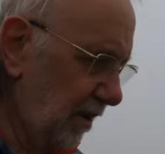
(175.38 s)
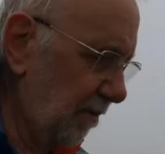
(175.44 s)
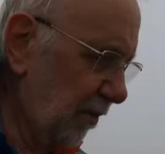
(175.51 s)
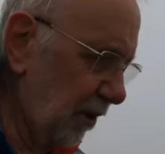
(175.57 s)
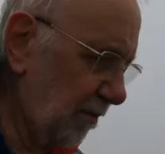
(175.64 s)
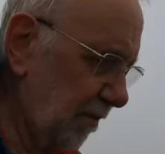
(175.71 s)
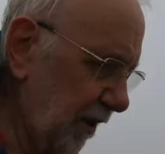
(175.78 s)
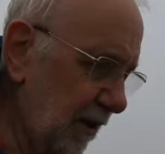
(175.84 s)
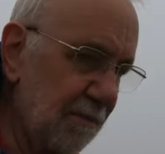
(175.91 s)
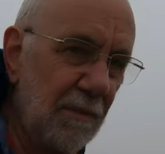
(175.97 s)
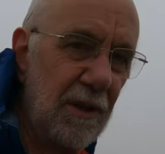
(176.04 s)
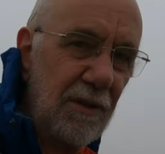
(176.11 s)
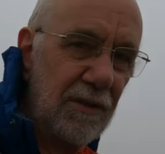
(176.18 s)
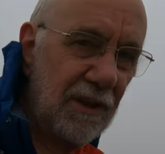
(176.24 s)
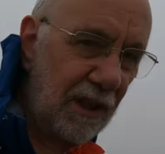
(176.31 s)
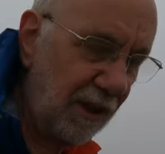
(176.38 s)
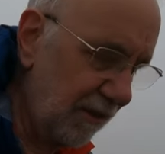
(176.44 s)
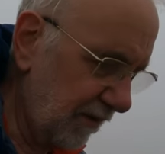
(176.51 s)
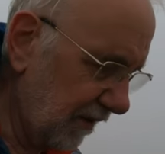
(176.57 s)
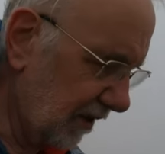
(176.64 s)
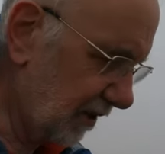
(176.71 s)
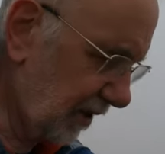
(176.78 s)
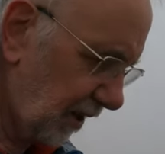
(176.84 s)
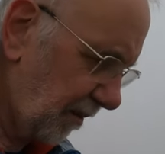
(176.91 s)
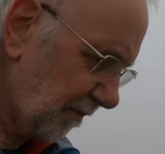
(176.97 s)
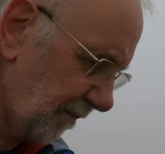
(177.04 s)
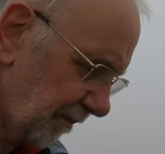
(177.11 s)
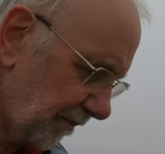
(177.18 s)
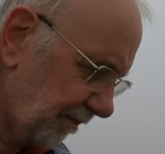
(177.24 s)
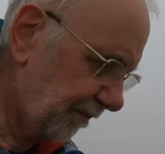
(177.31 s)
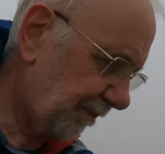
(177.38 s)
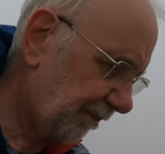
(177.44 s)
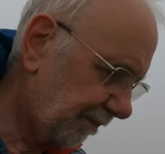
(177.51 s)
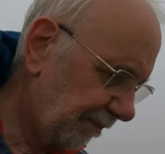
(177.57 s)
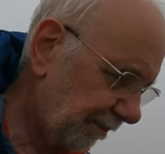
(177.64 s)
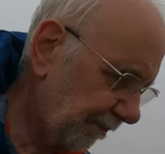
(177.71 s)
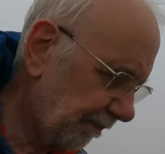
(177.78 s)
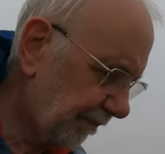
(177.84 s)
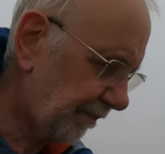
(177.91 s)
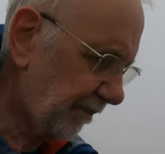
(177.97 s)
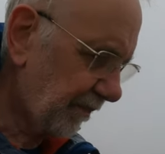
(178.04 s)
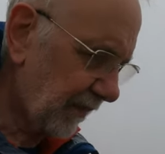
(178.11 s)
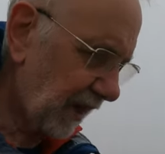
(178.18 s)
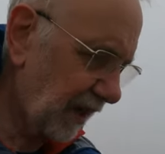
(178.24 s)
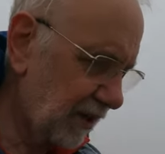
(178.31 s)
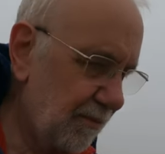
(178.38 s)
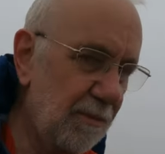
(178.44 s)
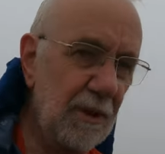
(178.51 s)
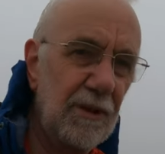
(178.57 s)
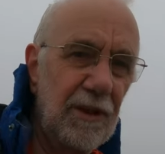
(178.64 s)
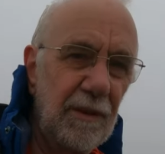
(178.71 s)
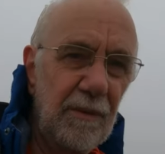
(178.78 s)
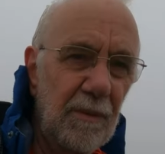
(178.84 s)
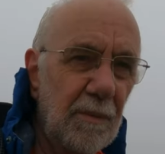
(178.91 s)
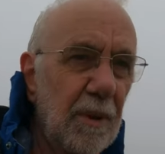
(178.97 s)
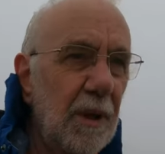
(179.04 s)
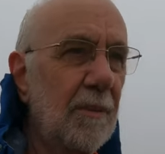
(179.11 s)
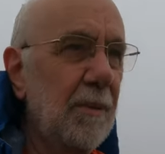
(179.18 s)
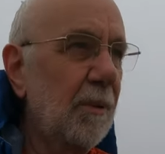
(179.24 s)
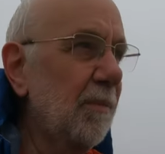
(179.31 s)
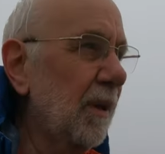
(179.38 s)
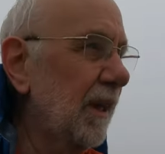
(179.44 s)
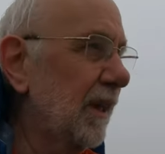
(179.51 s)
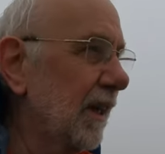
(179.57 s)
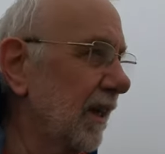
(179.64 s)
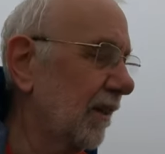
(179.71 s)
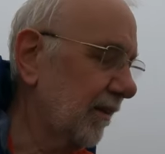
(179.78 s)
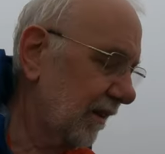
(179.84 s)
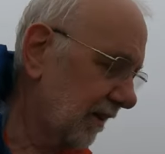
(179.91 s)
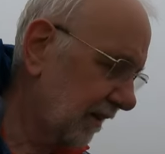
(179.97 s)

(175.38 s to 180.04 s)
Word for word: and I put a bit of music over the top. It was music from Purple Planet.